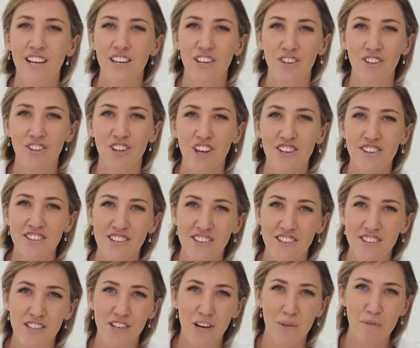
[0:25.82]
You'll notice on
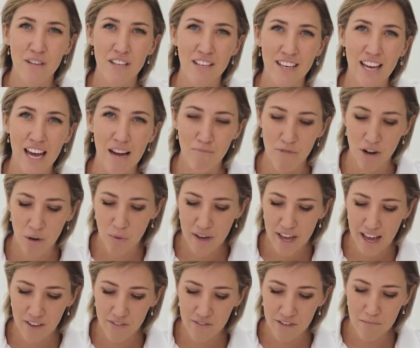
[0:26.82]
the top of the camera we
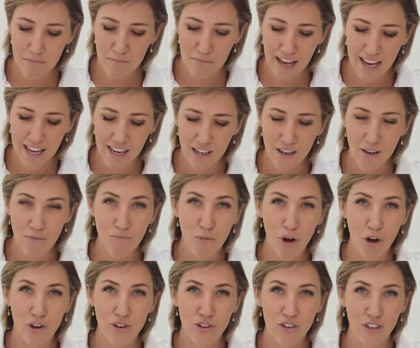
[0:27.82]
have the main
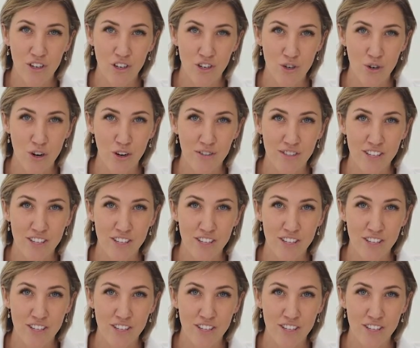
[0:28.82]
mode control